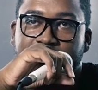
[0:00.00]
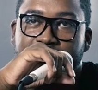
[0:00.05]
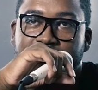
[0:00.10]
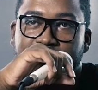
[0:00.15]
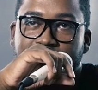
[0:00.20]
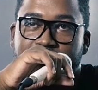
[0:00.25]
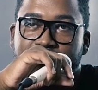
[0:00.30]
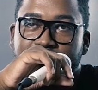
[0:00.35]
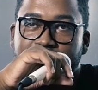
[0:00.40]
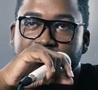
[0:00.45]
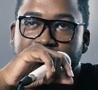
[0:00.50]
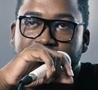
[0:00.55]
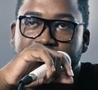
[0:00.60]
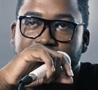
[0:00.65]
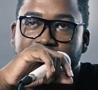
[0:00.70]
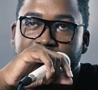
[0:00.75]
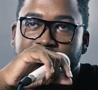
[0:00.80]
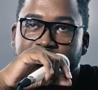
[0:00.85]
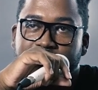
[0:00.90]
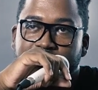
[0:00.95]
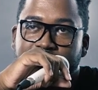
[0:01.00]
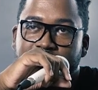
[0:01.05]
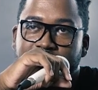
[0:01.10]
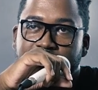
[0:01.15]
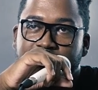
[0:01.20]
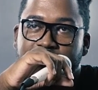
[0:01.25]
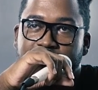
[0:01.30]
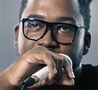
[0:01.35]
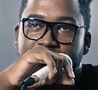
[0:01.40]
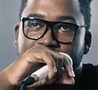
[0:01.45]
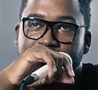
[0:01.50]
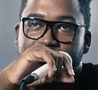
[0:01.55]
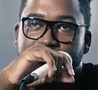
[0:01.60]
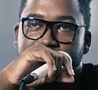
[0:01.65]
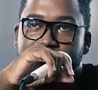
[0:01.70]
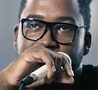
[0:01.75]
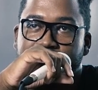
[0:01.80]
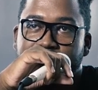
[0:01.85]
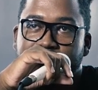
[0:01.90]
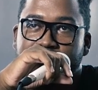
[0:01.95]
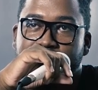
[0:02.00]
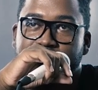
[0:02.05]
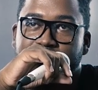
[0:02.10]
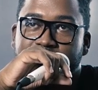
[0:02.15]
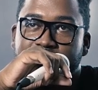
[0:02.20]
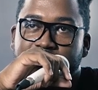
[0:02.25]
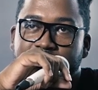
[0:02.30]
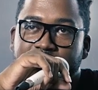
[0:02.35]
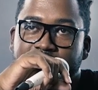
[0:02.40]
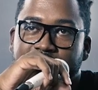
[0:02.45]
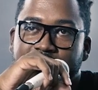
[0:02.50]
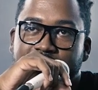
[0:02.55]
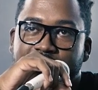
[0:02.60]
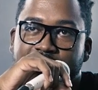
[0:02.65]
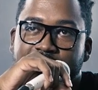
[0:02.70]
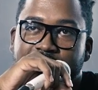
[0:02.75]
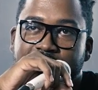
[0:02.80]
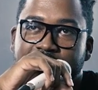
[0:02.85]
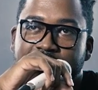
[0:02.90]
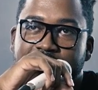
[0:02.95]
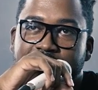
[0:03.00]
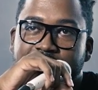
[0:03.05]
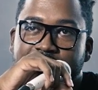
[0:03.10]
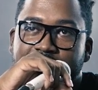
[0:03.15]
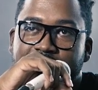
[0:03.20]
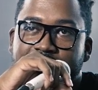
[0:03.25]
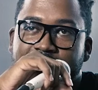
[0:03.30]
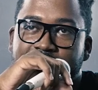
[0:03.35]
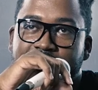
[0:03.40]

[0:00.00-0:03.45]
Did you see any of this back then?